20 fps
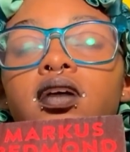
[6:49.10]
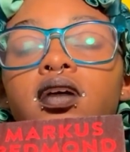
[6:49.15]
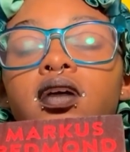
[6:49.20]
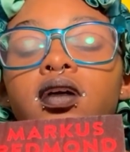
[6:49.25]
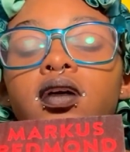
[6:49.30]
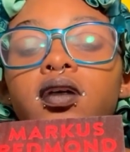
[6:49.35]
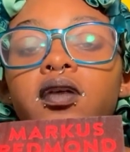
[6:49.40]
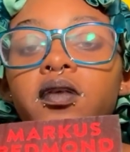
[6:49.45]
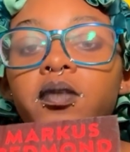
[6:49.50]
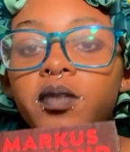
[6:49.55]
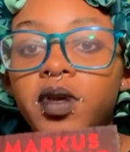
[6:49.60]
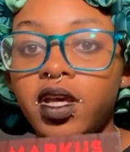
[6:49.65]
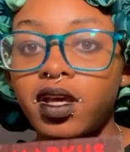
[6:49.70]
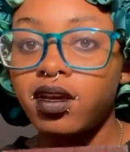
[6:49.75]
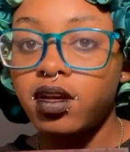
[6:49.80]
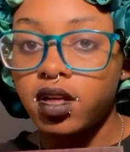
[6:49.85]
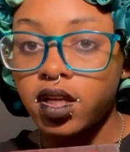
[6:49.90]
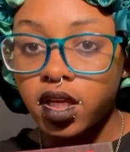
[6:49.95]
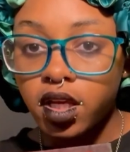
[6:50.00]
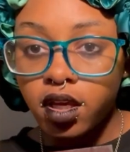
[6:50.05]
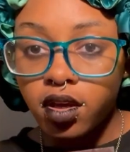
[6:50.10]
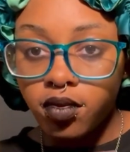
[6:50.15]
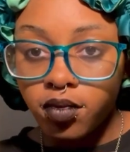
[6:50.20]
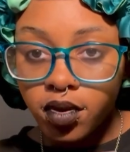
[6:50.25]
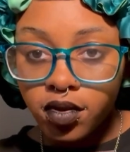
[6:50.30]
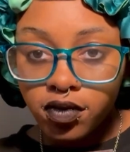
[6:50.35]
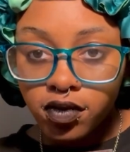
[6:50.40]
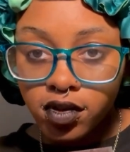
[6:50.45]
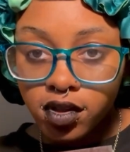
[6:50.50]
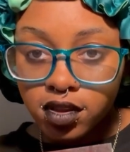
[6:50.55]
oh my god, I can't
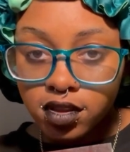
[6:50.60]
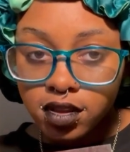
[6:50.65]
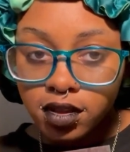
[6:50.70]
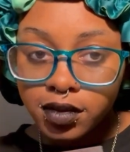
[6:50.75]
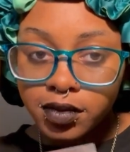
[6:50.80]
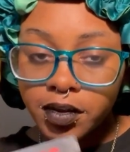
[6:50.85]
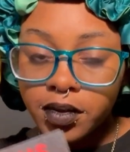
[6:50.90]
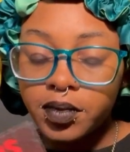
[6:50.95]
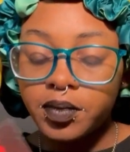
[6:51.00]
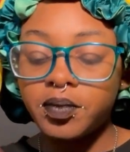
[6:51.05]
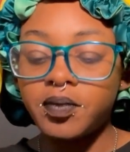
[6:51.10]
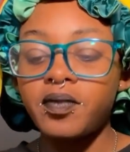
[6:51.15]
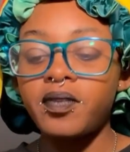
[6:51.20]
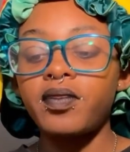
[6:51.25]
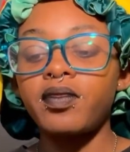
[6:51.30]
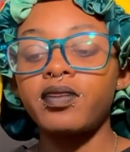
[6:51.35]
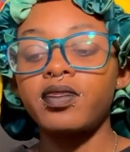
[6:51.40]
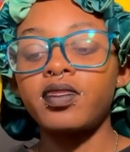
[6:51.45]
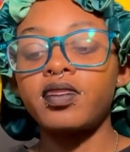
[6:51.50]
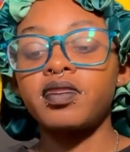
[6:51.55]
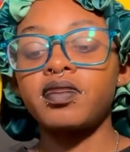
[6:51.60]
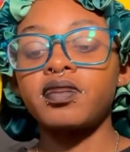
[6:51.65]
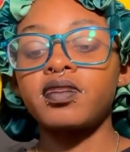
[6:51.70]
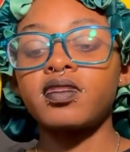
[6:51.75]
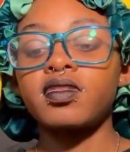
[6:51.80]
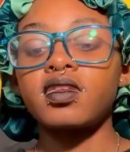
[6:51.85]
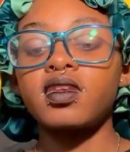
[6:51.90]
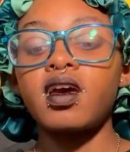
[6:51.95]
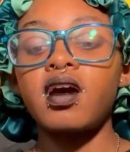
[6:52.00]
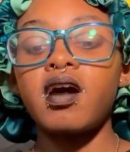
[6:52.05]
wait for the sequel.
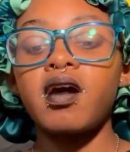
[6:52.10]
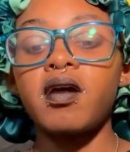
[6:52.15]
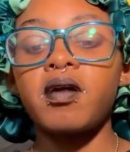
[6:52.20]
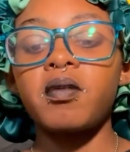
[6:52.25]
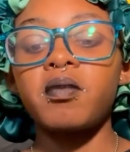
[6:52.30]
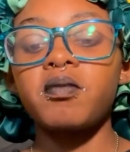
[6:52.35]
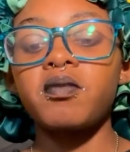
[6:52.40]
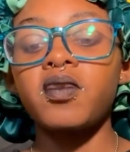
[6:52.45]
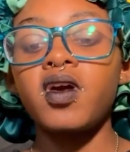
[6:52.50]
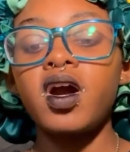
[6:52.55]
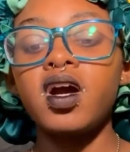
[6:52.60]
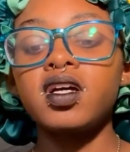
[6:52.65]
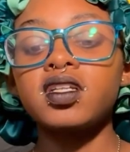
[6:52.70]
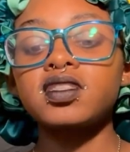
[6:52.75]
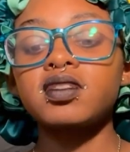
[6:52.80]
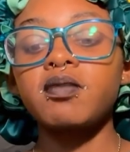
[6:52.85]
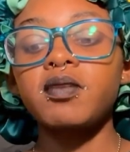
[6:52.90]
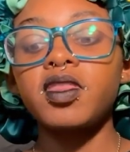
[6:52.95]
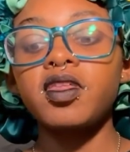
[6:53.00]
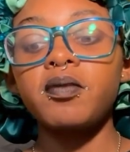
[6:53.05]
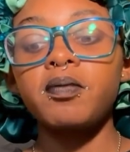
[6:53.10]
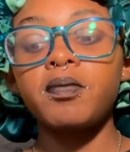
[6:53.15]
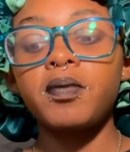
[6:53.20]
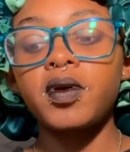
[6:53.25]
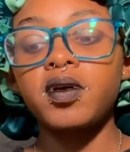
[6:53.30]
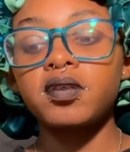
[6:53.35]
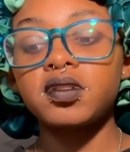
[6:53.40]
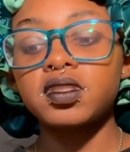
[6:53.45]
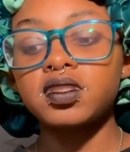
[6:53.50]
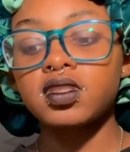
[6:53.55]
Some of the
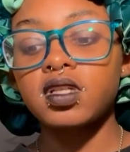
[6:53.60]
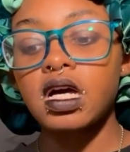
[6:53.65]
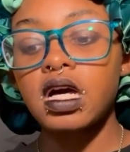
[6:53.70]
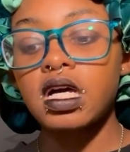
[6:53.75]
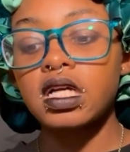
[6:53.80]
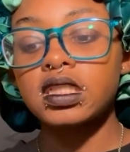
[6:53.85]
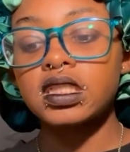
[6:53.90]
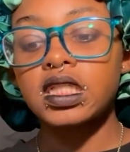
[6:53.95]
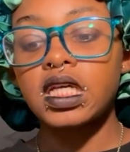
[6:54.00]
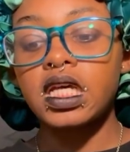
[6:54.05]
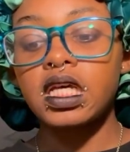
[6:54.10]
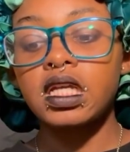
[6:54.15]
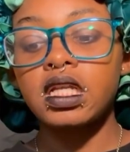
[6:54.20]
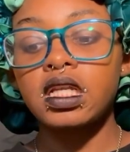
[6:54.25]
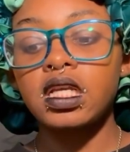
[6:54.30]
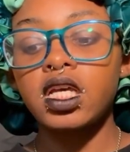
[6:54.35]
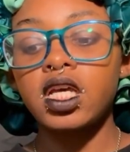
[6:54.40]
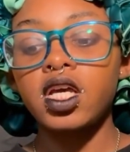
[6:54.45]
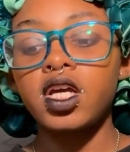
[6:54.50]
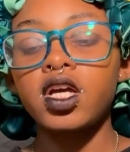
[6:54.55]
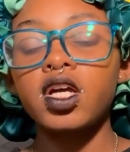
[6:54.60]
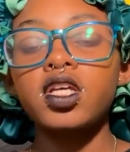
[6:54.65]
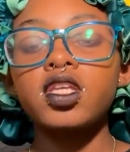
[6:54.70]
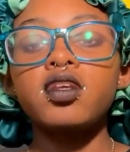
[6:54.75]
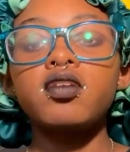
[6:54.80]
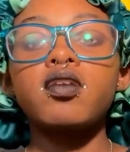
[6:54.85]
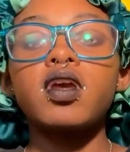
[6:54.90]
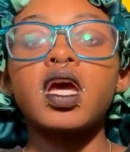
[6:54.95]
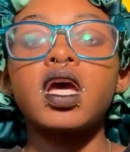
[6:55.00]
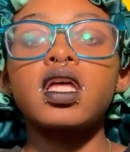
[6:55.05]
bonus content,
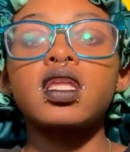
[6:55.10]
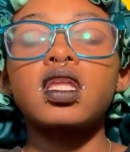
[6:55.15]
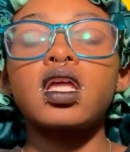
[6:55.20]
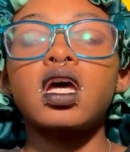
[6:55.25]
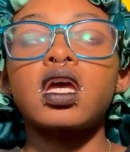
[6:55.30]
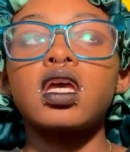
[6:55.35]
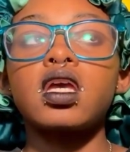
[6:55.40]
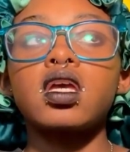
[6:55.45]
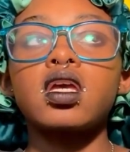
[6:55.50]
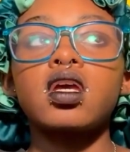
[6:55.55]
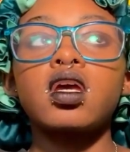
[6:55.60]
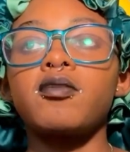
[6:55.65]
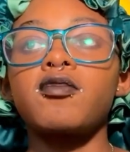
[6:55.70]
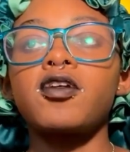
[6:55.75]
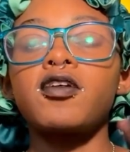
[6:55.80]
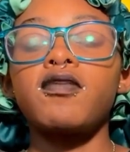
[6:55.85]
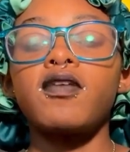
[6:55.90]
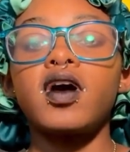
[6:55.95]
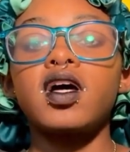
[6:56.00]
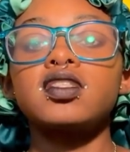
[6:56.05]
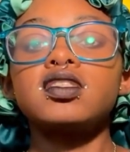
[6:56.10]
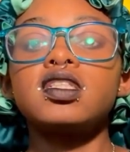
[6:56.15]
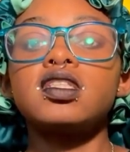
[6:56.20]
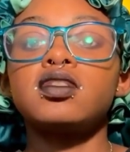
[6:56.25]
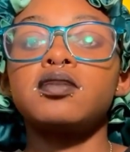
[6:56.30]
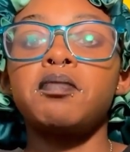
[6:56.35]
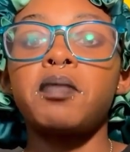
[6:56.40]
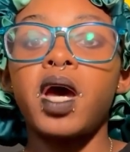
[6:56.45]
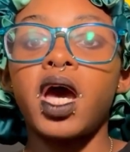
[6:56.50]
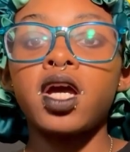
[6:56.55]
you get like Rafazi's
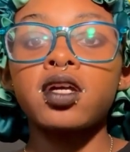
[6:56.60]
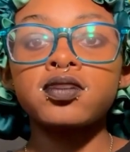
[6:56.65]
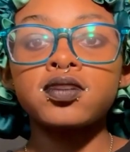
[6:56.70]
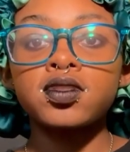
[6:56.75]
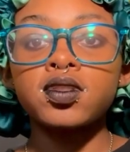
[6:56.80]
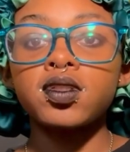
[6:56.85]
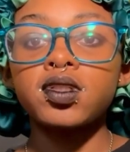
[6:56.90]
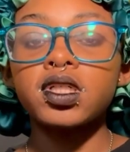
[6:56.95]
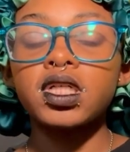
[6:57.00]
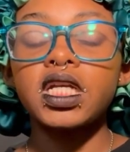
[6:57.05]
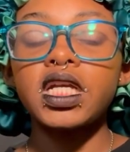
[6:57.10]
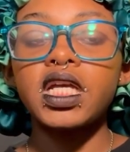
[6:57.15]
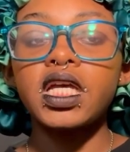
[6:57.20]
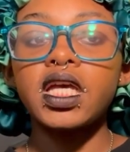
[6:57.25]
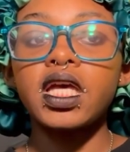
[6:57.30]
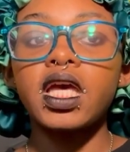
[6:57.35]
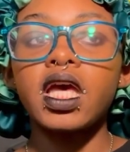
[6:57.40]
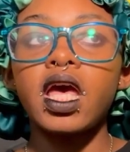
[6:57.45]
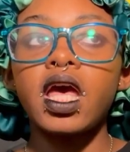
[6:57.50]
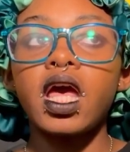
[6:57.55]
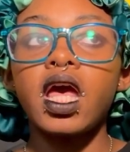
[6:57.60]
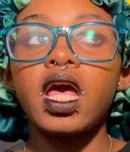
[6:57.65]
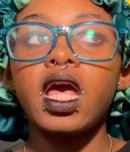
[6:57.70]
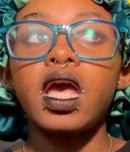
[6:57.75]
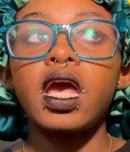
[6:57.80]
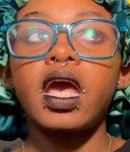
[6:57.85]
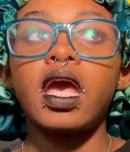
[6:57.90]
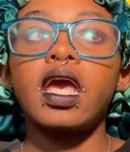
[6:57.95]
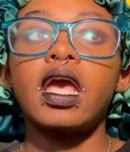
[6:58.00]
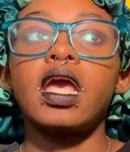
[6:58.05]
backstory
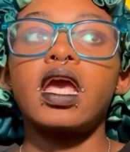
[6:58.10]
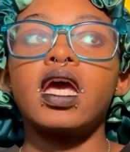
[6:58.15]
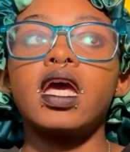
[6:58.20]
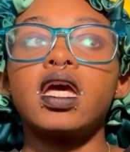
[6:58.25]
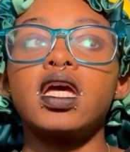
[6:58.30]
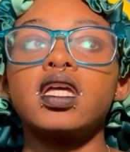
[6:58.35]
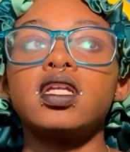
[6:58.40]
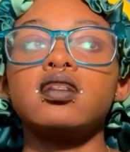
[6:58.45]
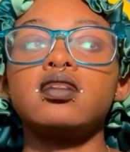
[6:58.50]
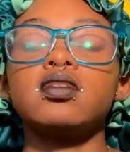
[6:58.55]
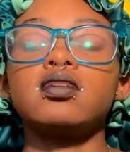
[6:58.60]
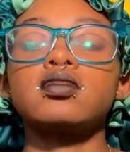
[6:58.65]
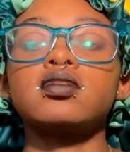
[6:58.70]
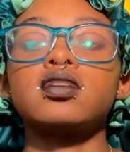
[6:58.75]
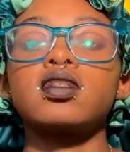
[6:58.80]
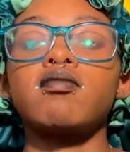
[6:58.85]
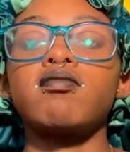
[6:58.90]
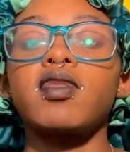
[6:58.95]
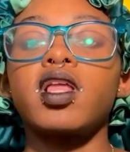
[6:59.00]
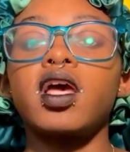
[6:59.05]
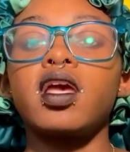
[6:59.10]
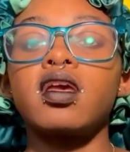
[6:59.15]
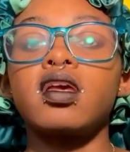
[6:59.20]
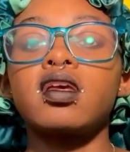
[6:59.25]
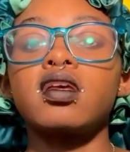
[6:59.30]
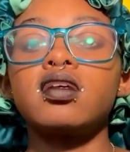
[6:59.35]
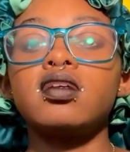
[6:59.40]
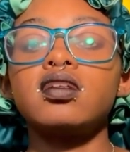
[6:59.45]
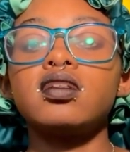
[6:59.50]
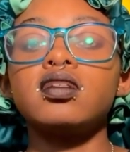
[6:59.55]
and some
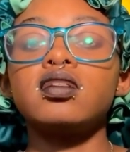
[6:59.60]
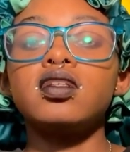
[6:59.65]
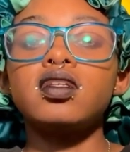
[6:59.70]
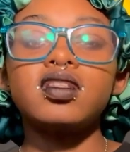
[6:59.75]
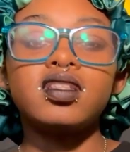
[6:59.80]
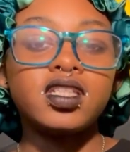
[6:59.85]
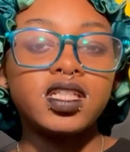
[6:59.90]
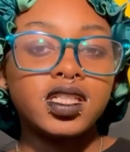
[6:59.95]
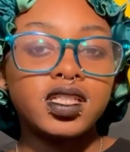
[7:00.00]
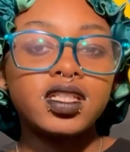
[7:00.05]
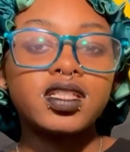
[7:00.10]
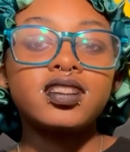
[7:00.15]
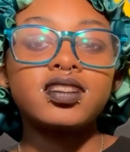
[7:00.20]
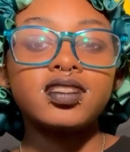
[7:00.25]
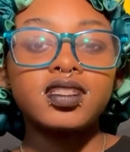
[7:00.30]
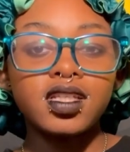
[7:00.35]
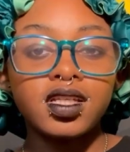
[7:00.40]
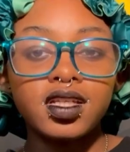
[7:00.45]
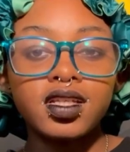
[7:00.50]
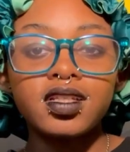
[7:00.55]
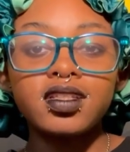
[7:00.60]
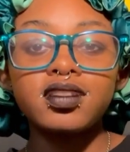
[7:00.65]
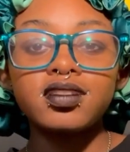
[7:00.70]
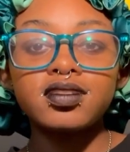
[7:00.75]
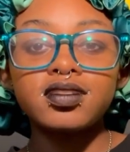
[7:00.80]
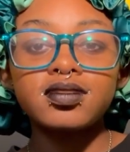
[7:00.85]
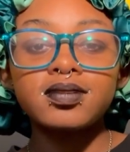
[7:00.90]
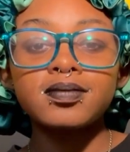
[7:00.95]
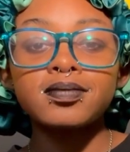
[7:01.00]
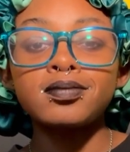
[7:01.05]
like deleted
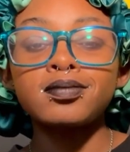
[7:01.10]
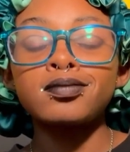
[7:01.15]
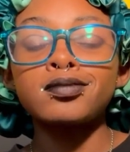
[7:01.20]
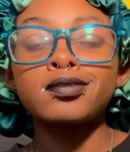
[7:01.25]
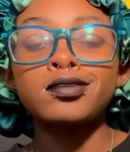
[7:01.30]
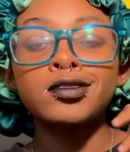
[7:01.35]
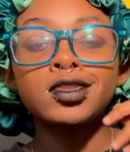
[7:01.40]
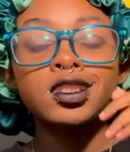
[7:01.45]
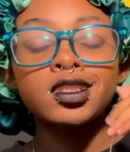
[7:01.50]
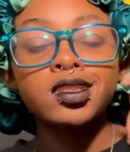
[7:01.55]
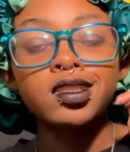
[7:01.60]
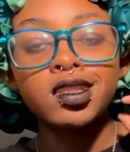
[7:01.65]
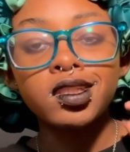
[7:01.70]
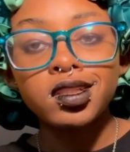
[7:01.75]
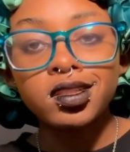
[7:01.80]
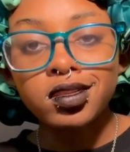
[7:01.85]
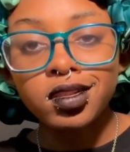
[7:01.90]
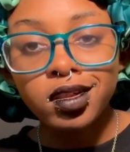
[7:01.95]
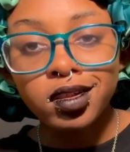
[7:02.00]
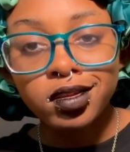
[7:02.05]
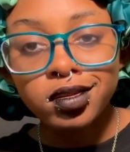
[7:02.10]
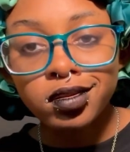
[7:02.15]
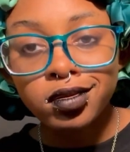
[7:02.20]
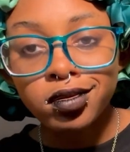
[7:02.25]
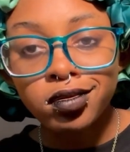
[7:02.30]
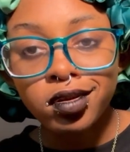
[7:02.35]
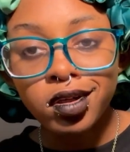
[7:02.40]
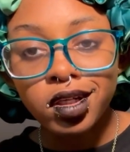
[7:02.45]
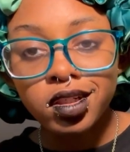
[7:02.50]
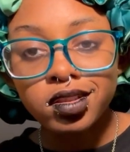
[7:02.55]
scenes. Can you tell as a
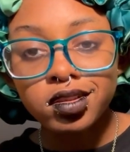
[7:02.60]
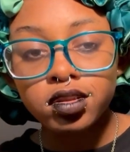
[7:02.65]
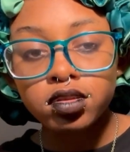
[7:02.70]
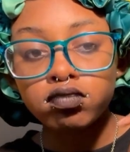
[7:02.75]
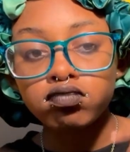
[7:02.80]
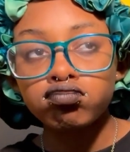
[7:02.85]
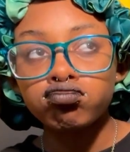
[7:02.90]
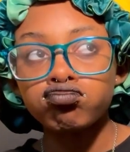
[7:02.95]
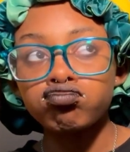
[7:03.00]
director?